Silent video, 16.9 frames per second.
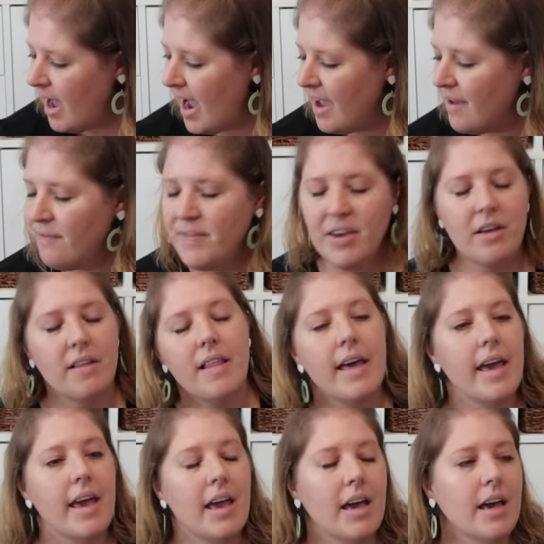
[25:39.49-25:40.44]
I feel
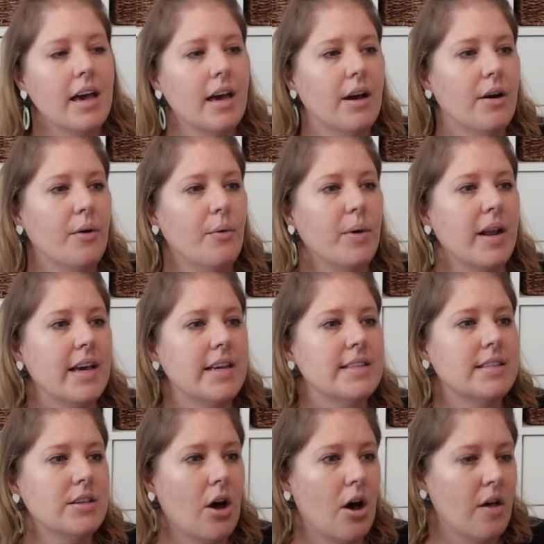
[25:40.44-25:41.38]
like when I
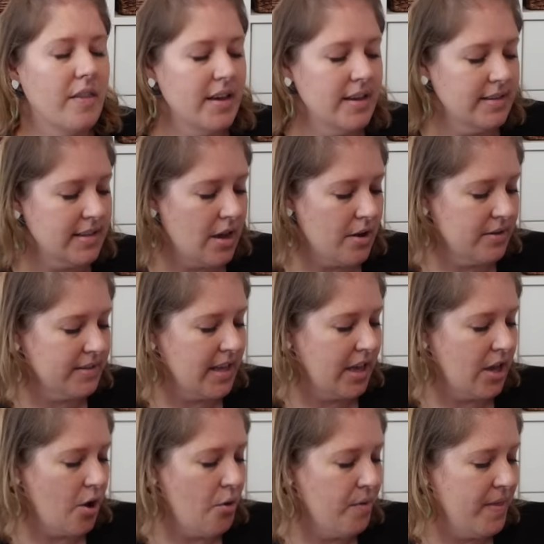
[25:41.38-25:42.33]
saw this, I was
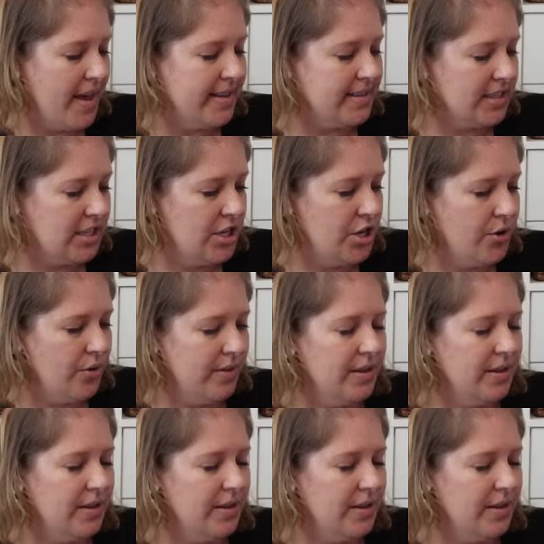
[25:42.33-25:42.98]
like, oh, that's cute.